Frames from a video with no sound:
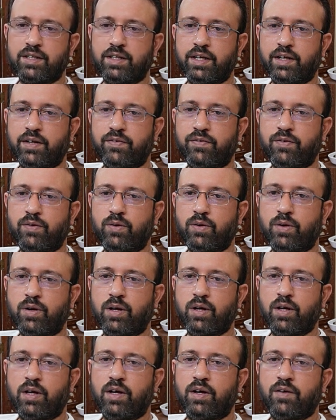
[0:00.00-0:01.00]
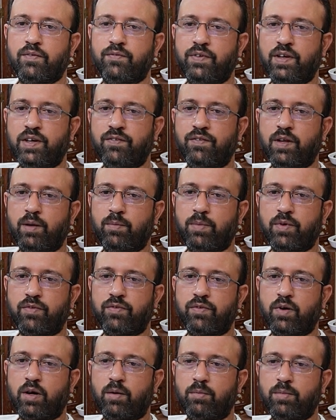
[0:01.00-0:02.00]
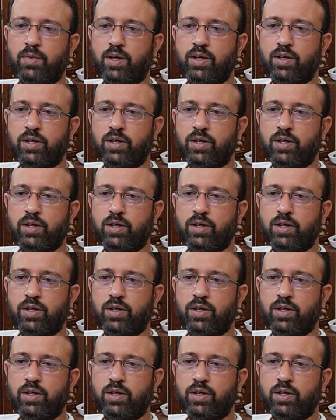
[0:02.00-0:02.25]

Therefore, we will perform